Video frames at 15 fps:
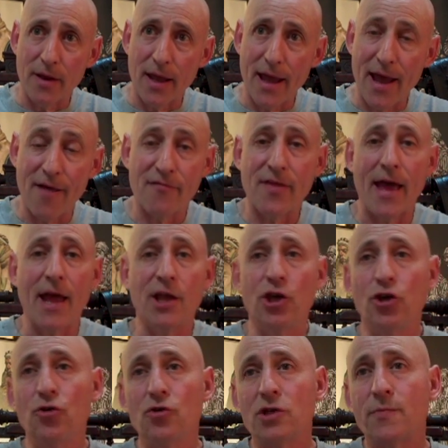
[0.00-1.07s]
I have that
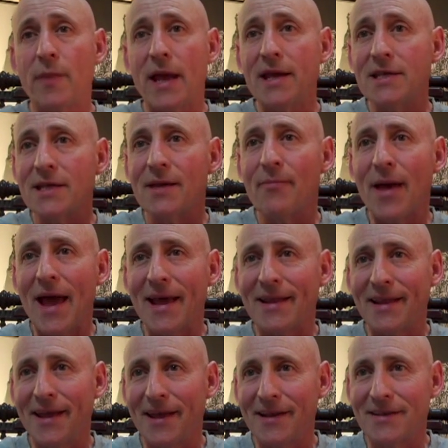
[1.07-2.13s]
huge painting back
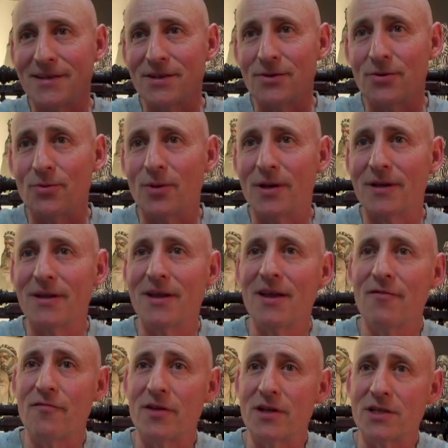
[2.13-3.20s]
there to
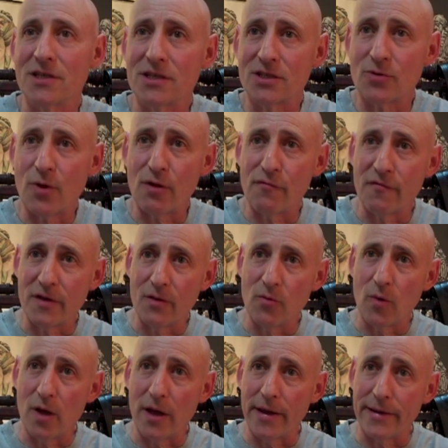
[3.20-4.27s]
finish. It's 12 feet
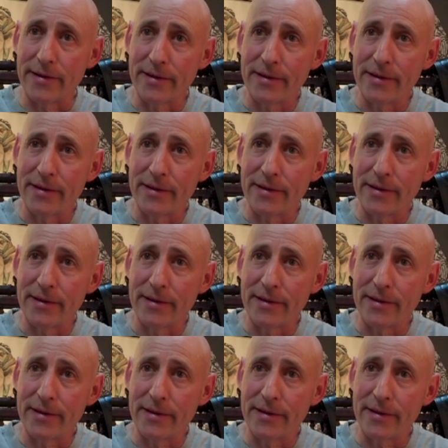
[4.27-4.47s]
wide.